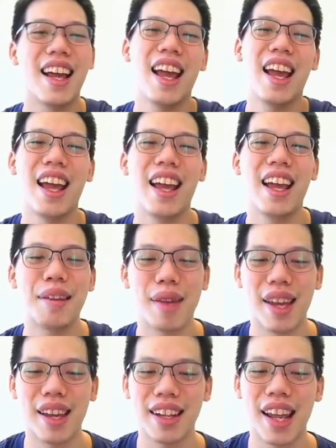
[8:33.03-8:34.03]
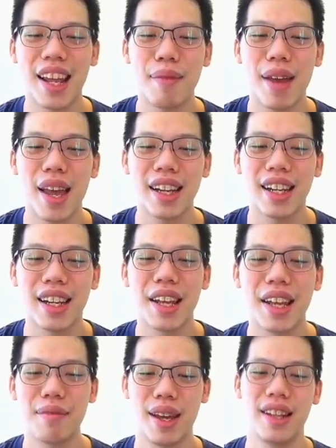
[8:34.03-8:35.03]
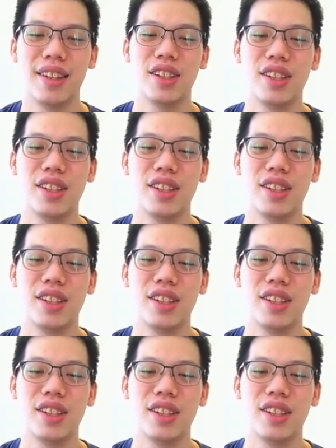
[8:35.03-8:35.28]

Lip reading: amen, amen, and amen.